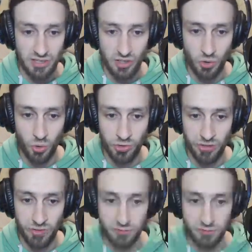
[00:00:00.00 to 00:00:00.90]
the corner
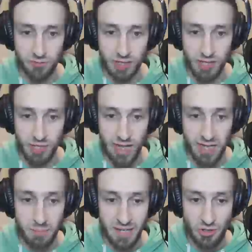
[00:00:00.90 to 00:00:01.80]
and I
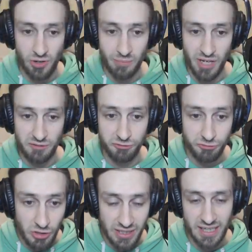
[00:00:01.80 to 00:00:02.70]
make sure I'm like
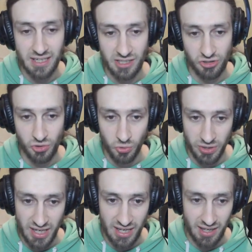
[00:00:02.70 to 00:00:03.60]
fully in this corner
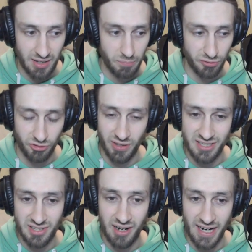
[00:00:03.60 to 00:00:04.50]
here before I
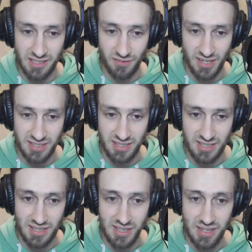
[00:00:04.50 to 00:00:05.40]
start activating
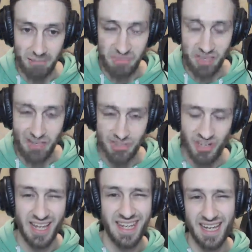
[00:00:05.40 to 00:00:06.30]
the Gust Jar,
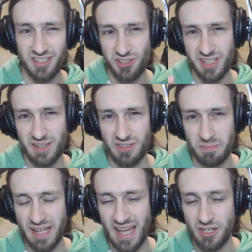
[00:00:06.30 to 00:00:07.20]
and that just gives the
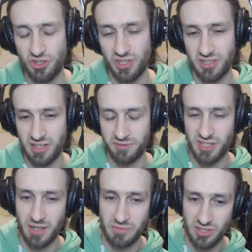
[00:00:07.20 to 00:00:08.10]
p-hat just enough
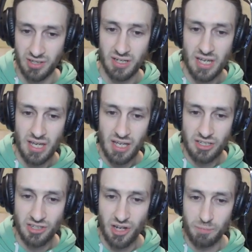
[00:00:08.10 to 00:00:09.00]
time to
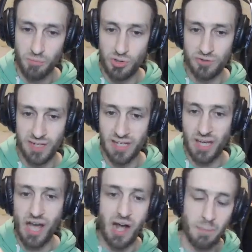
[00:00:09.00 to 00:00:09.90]
start moving
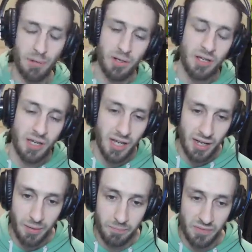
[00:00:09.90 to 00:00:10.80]
up
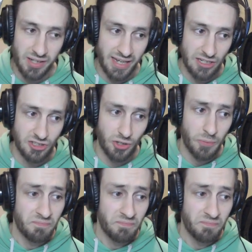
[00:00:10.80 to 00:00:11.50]
like so.